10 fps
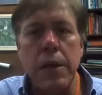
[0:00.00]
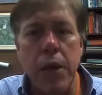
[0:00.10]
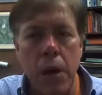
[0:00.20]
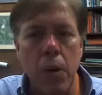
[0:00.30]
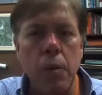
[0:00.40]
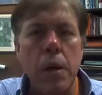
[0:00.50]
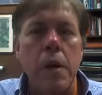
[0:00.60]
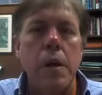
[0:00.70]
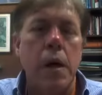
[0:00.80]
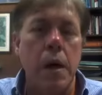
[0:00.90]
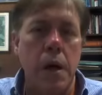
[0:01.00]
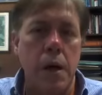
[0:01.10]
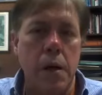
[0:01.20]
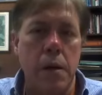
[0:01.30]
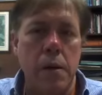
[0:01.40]
known,
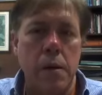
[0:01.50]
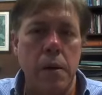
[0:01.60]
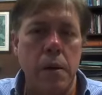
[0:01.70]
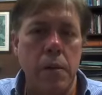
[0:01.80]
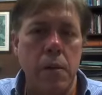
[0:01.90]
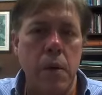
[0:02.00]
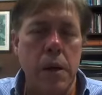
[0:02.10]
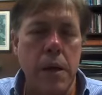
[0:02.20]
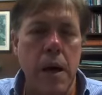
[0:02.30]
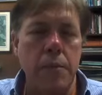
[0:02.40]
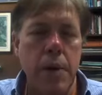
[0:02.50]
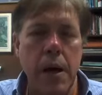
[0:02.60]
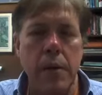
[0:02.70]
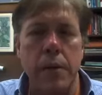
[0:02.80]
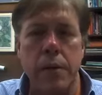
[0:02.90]
what
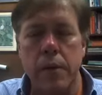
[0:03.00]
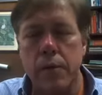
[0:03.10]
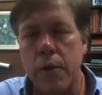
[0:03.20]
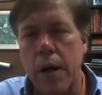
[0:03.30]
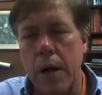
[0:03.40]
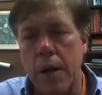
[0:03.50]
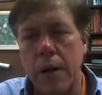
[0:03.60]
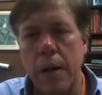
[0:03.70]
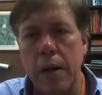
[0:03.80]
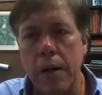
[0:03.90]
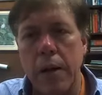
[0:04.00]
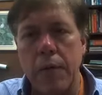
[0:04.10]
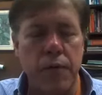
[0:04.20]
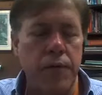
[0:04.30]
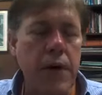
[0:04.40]
compound that they're trying,
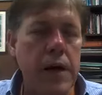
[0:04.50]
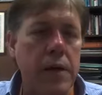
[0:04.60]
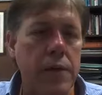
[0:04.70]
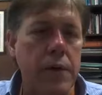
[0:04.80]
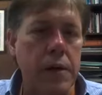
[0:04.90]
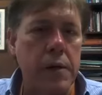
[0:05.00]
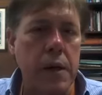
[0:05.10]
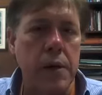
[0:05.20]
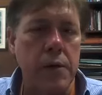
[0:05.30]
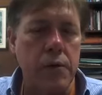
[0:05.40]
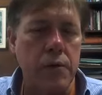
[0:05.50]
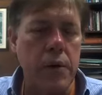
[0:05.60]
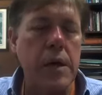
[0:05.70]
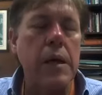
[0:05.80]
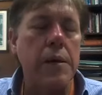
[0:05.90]
that's effective in
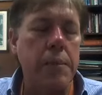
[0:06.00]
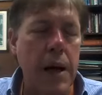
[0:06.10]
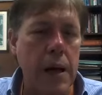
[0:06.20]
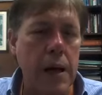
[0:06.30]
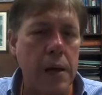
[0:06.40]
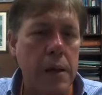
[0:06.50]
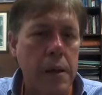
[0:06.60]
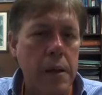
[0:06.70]
treating pain,